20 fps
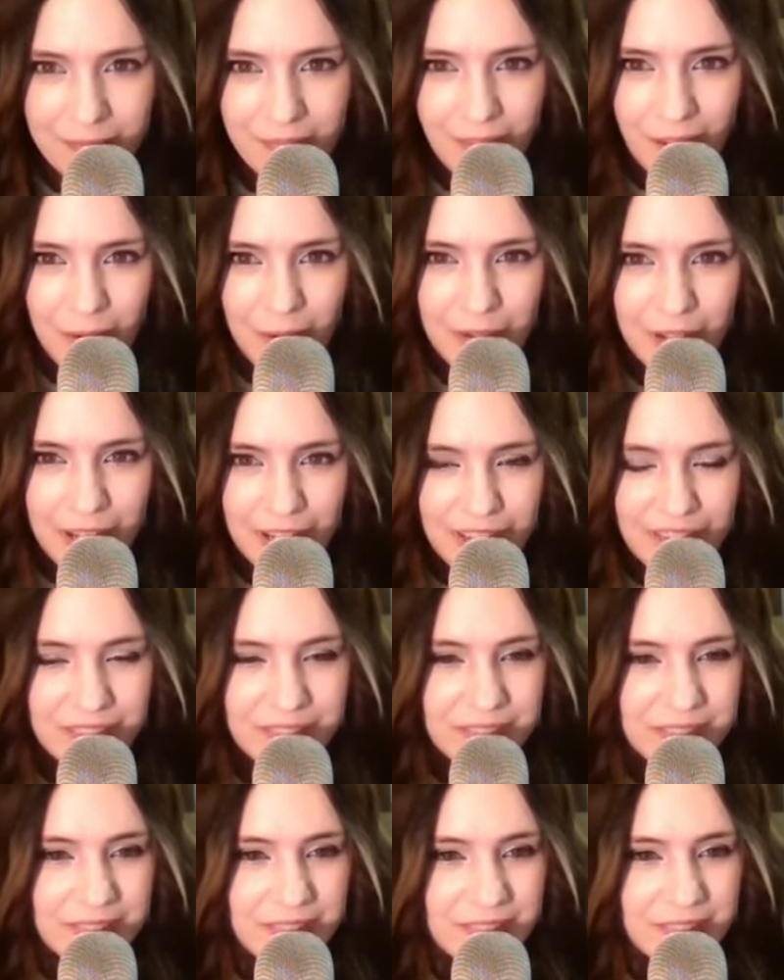
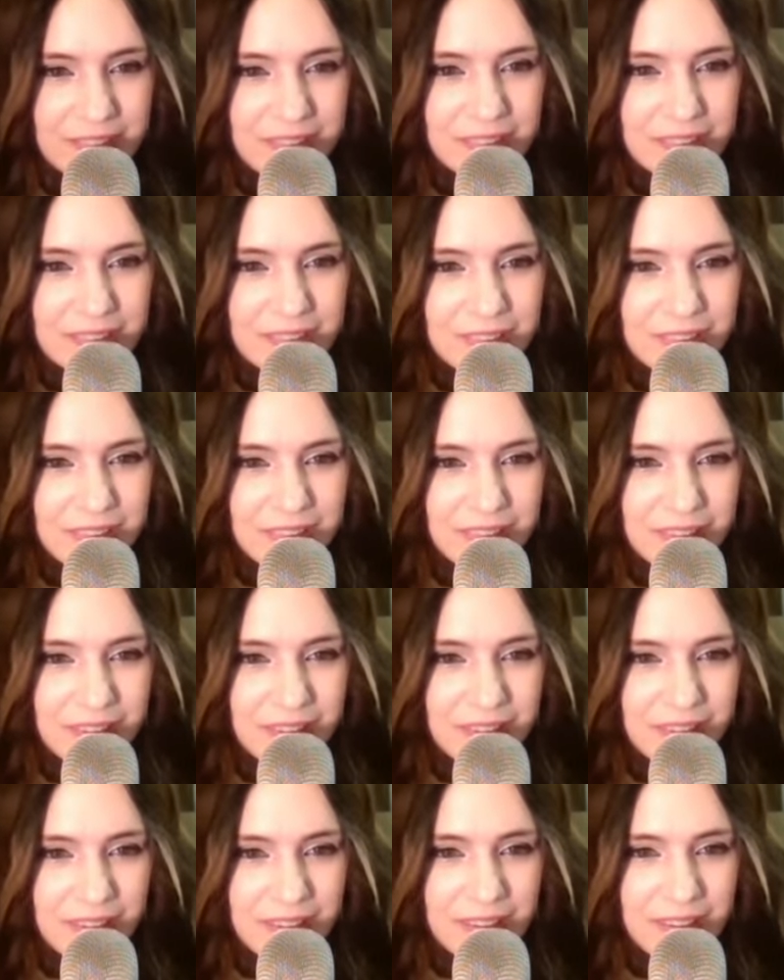
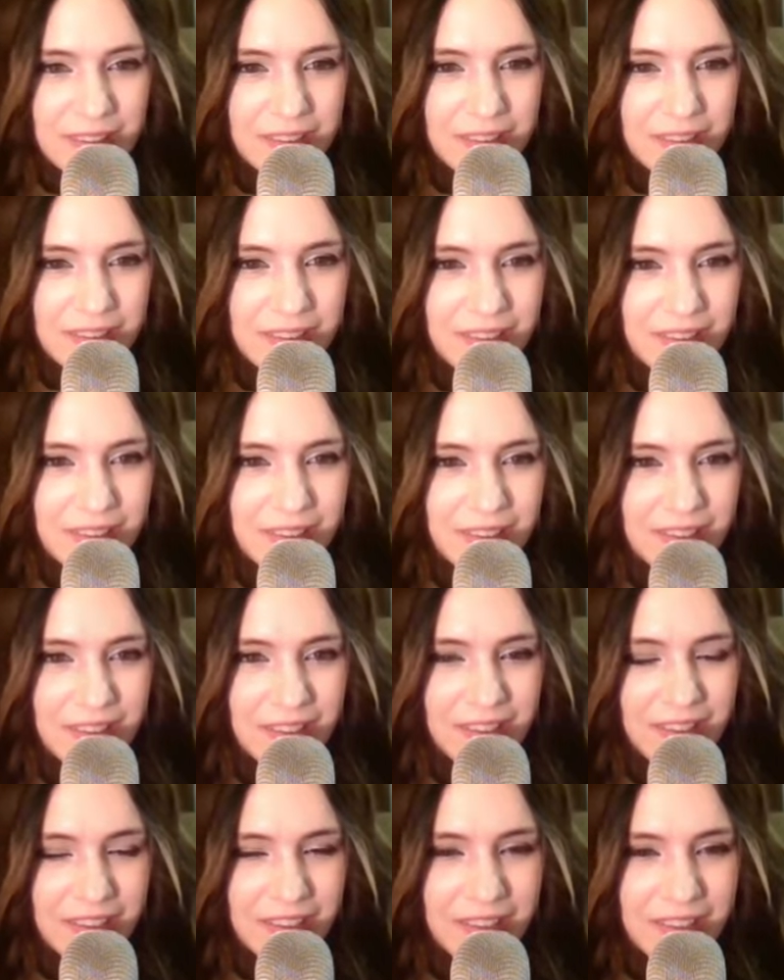
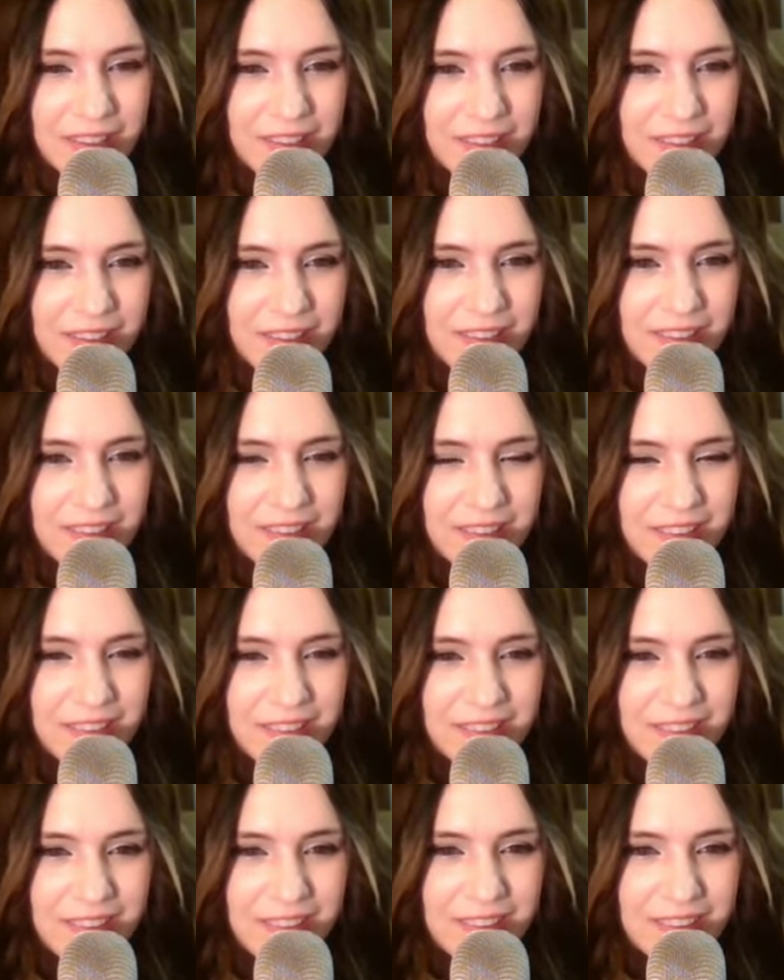
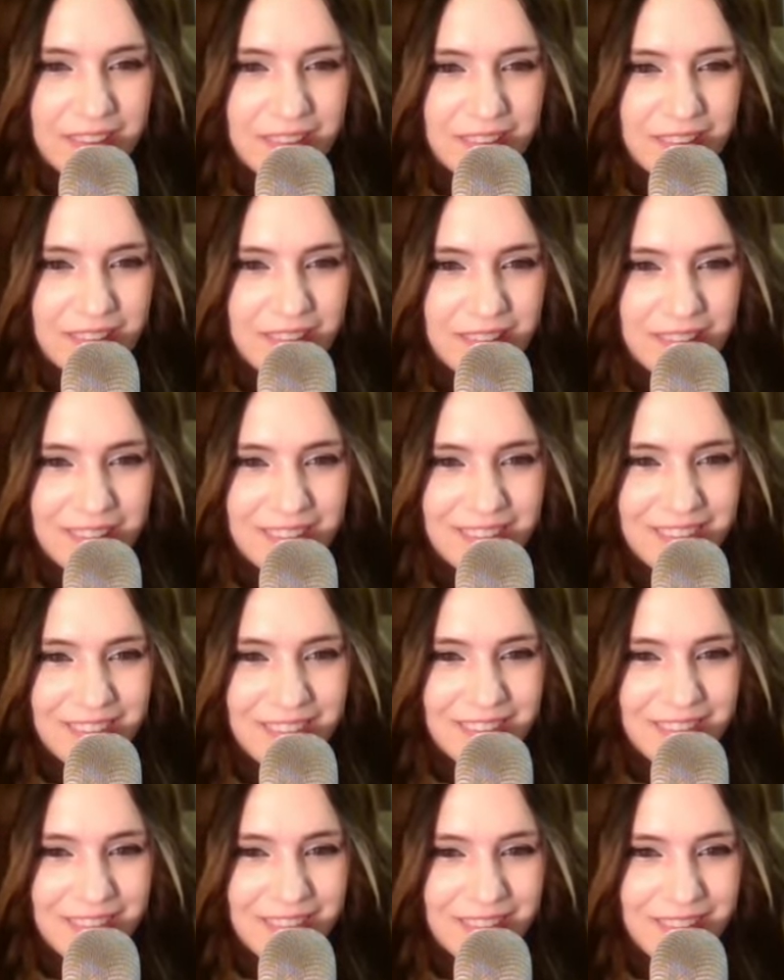
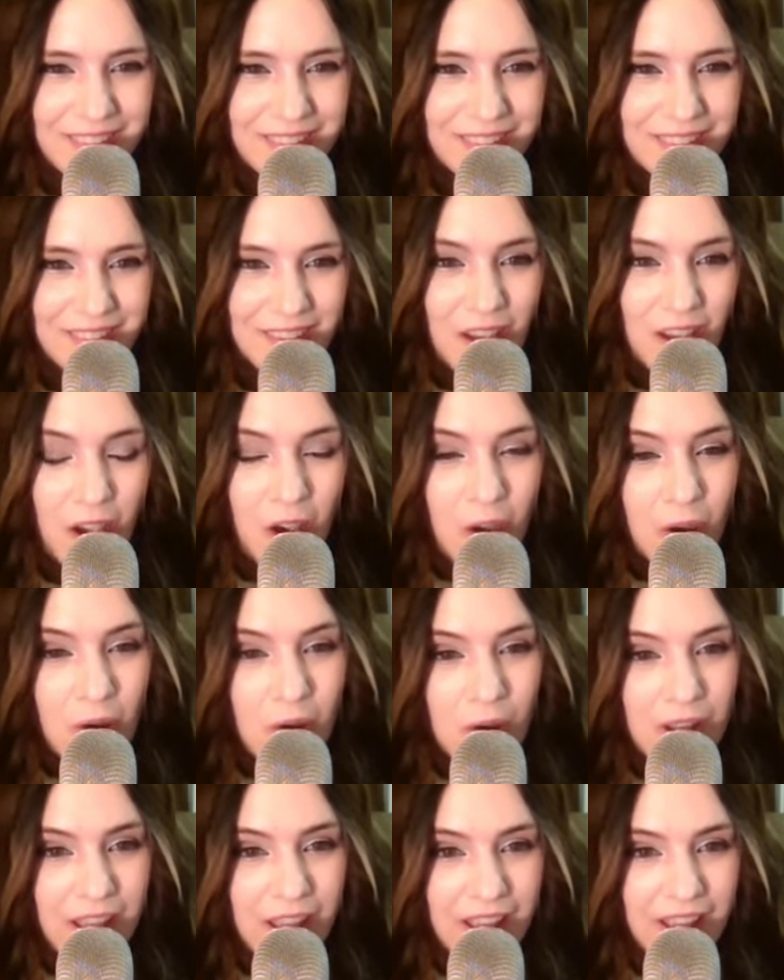
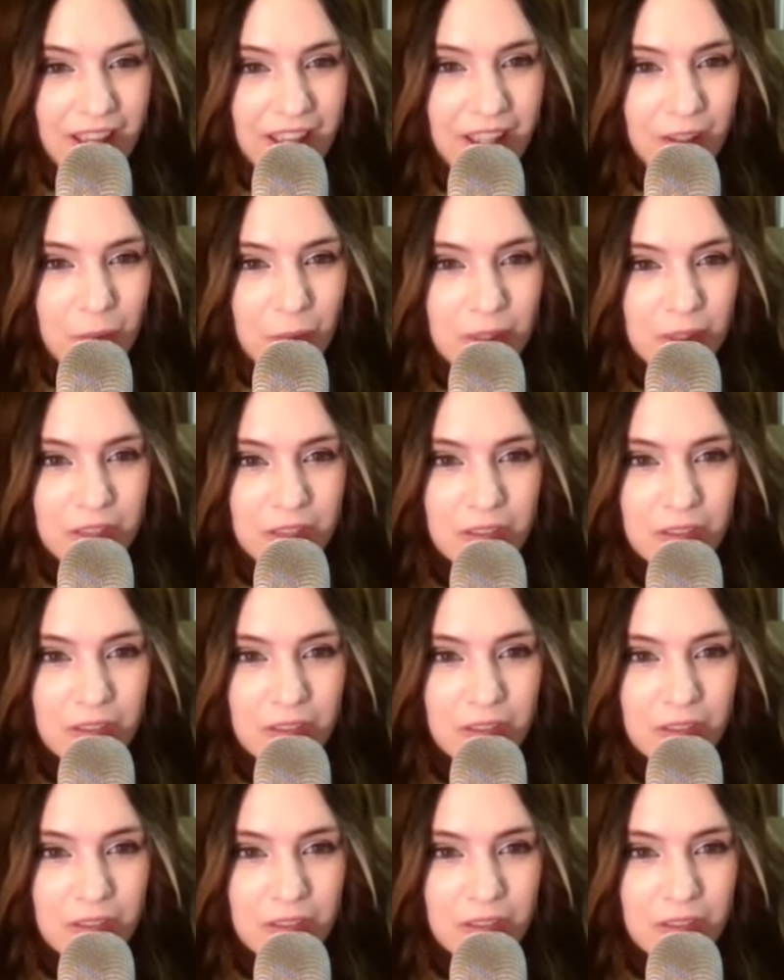No words are spoken by the person on screen.